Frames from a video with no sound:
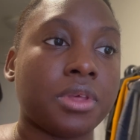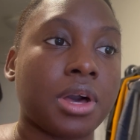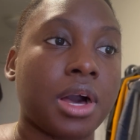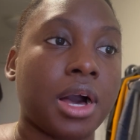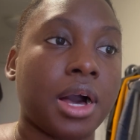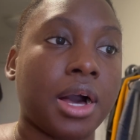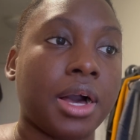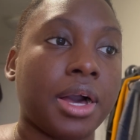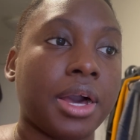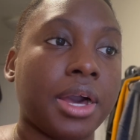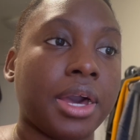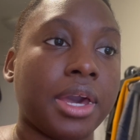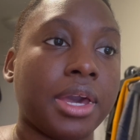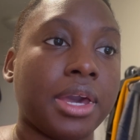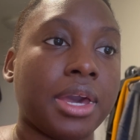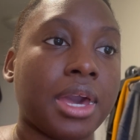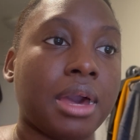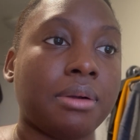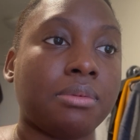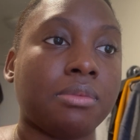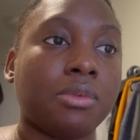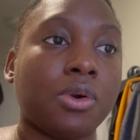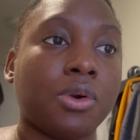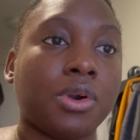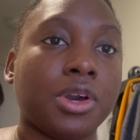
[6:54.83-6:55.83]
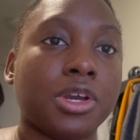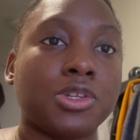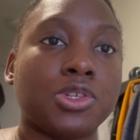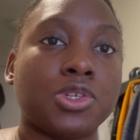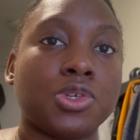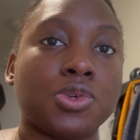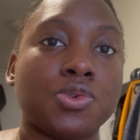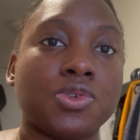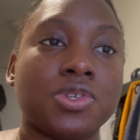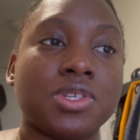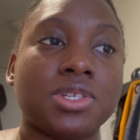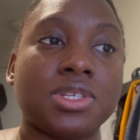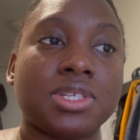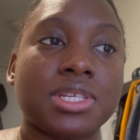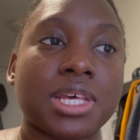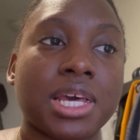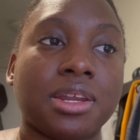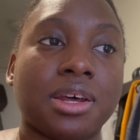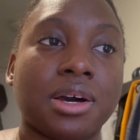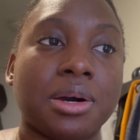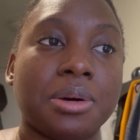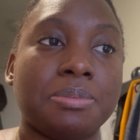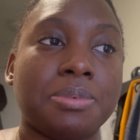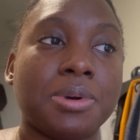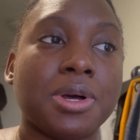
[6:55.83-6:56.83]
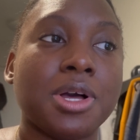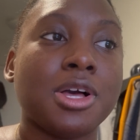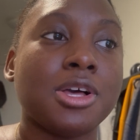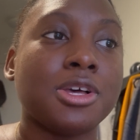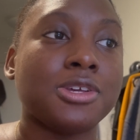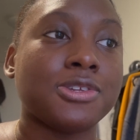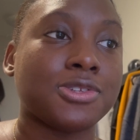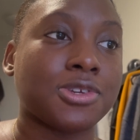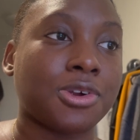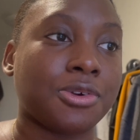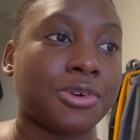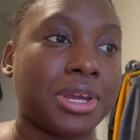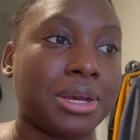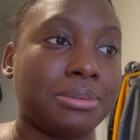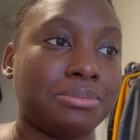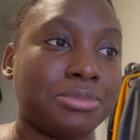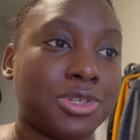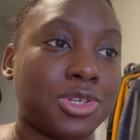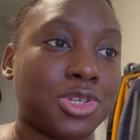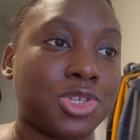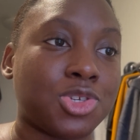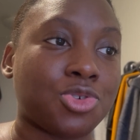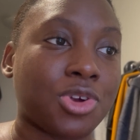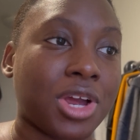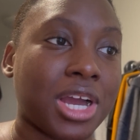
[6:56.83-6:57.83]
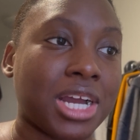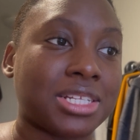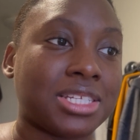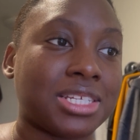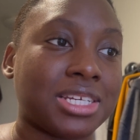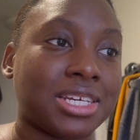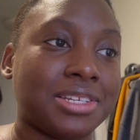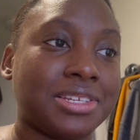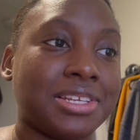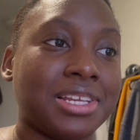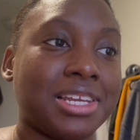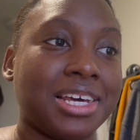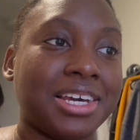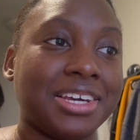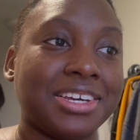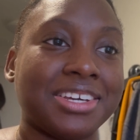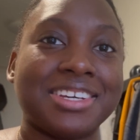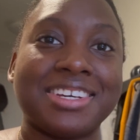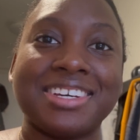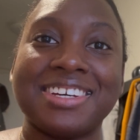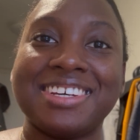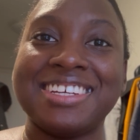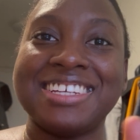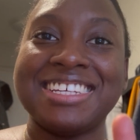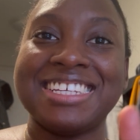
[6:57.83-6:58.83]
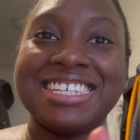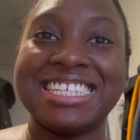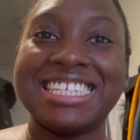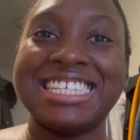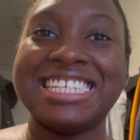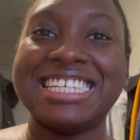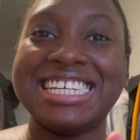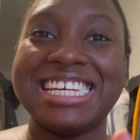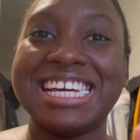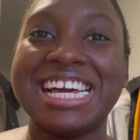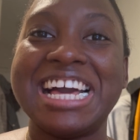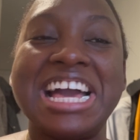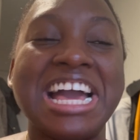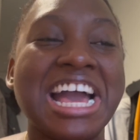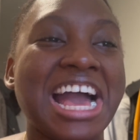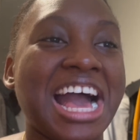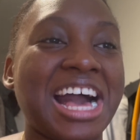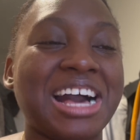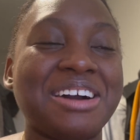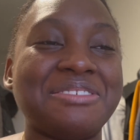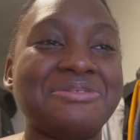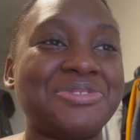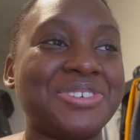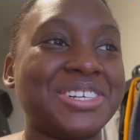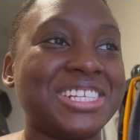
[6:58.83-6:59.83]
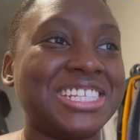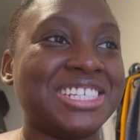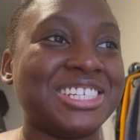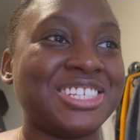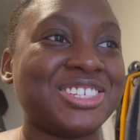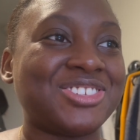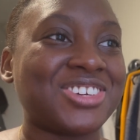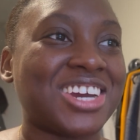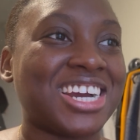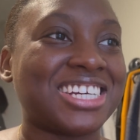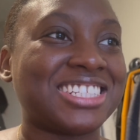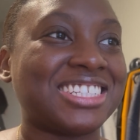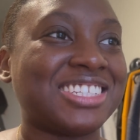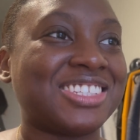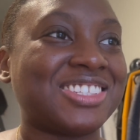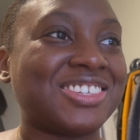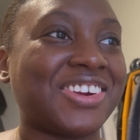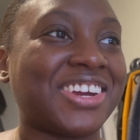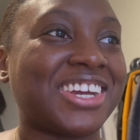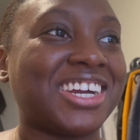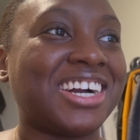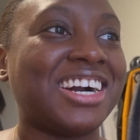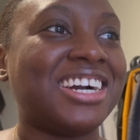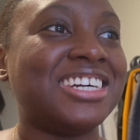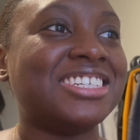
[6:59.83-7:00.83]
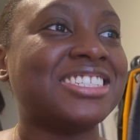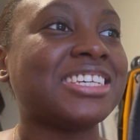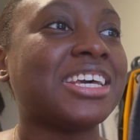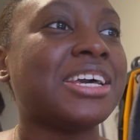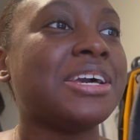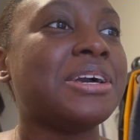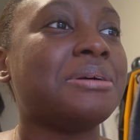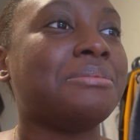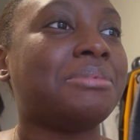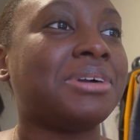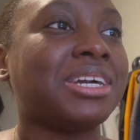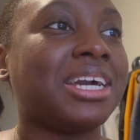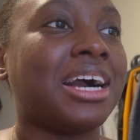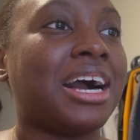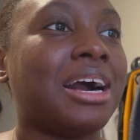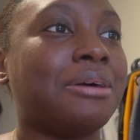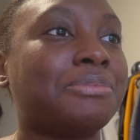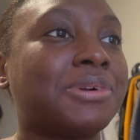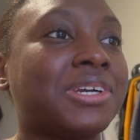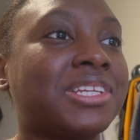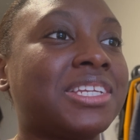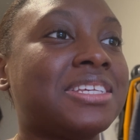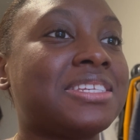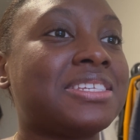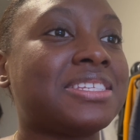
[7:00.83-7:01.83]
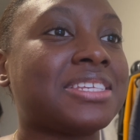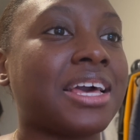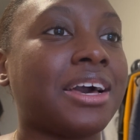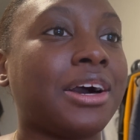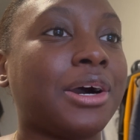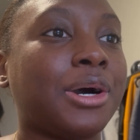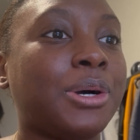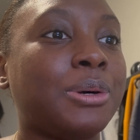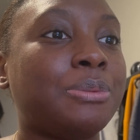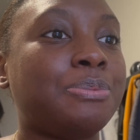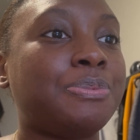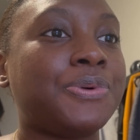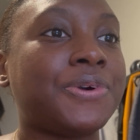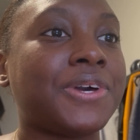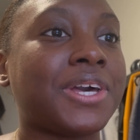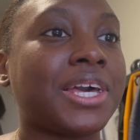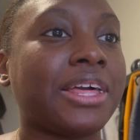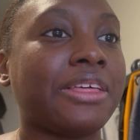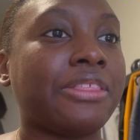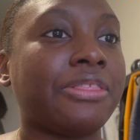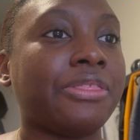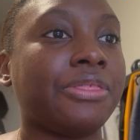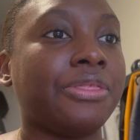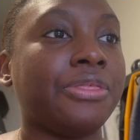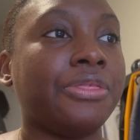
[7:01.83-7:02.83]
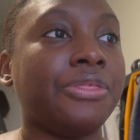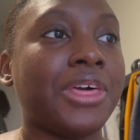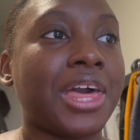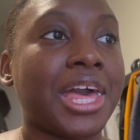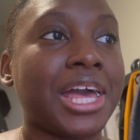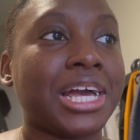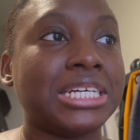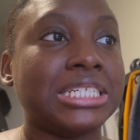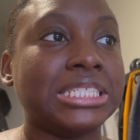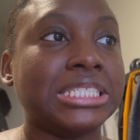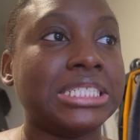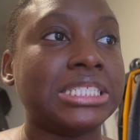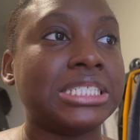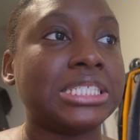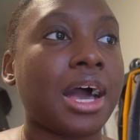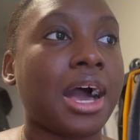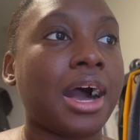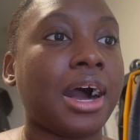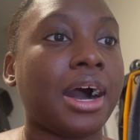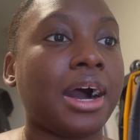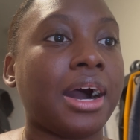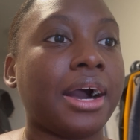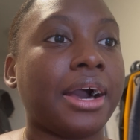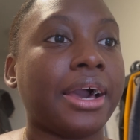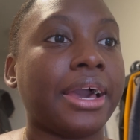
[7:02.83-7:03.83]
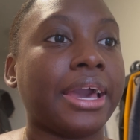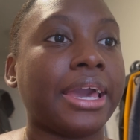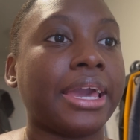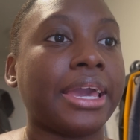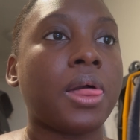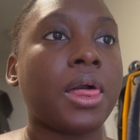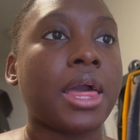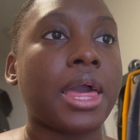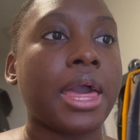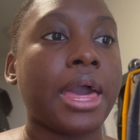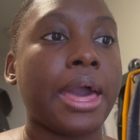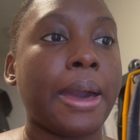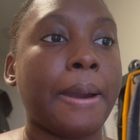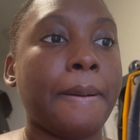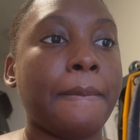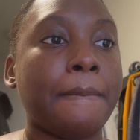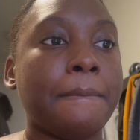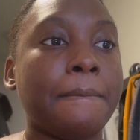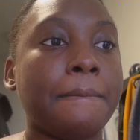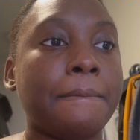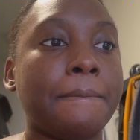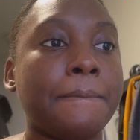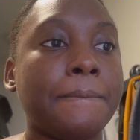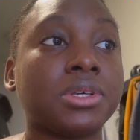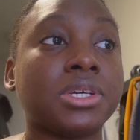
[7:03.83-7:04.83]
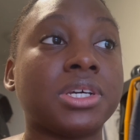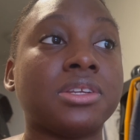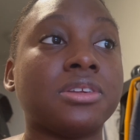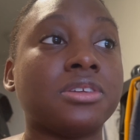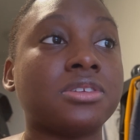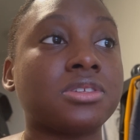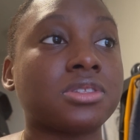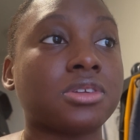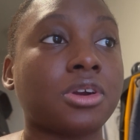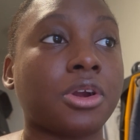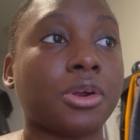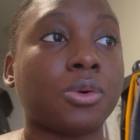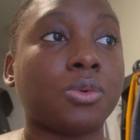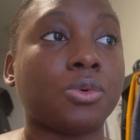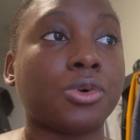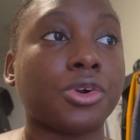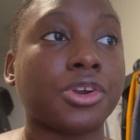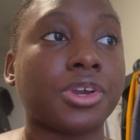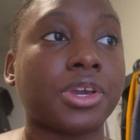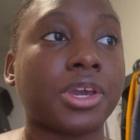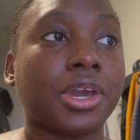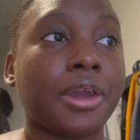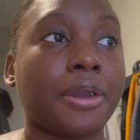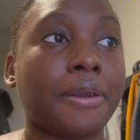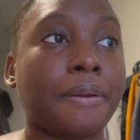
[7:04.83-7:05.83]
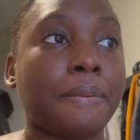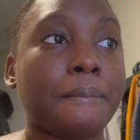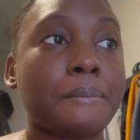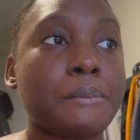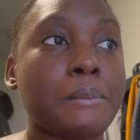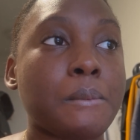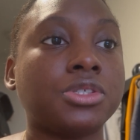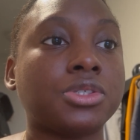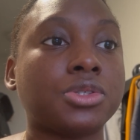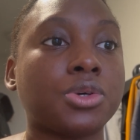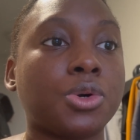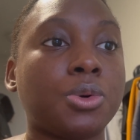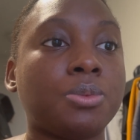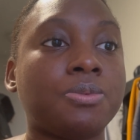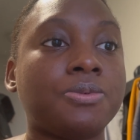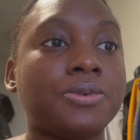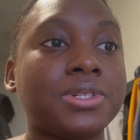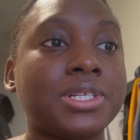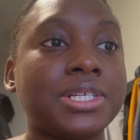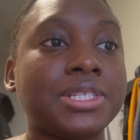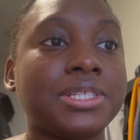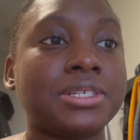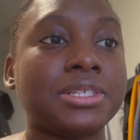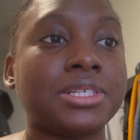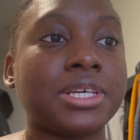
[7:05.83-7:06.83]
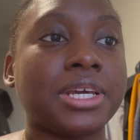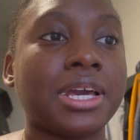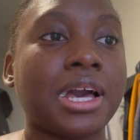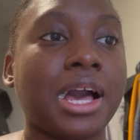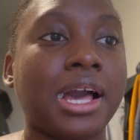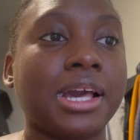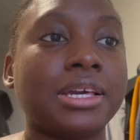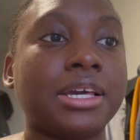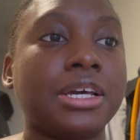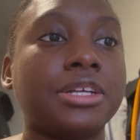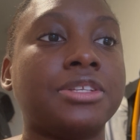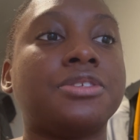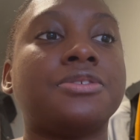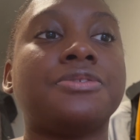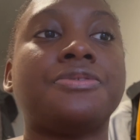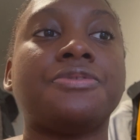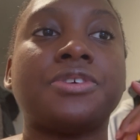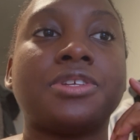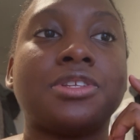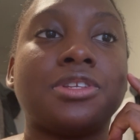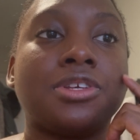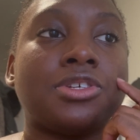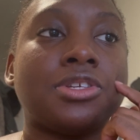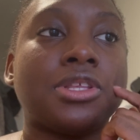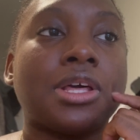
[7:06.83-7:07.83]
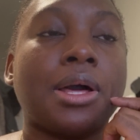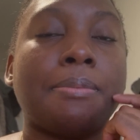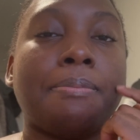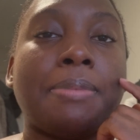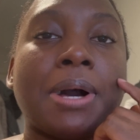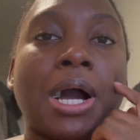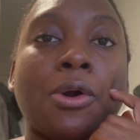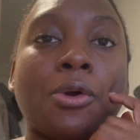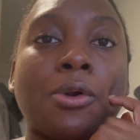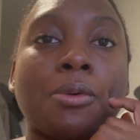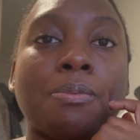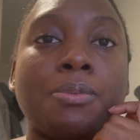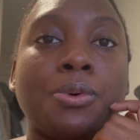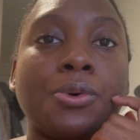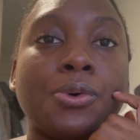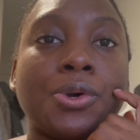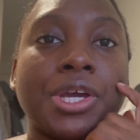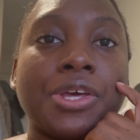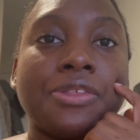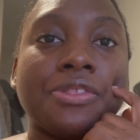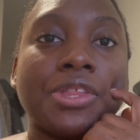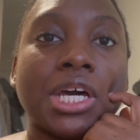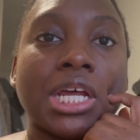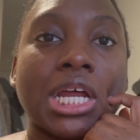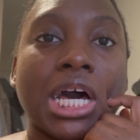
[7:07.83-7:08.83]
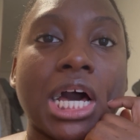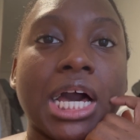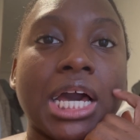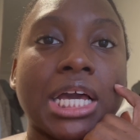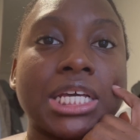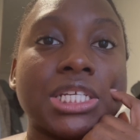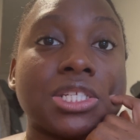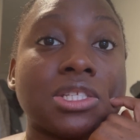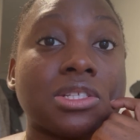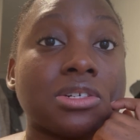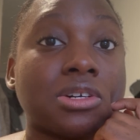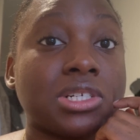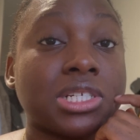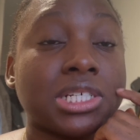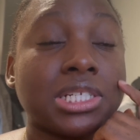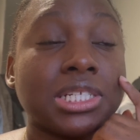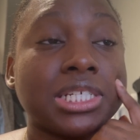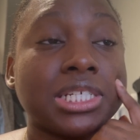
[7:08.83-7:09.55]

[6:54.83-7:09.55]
I am going to set up. Sorry, I'm distracted. Like, I'm really distracted. Sorry, guys. But I'm going to set up and then I am going to start working. So hopefully today I get to finish that PowerPoint that I started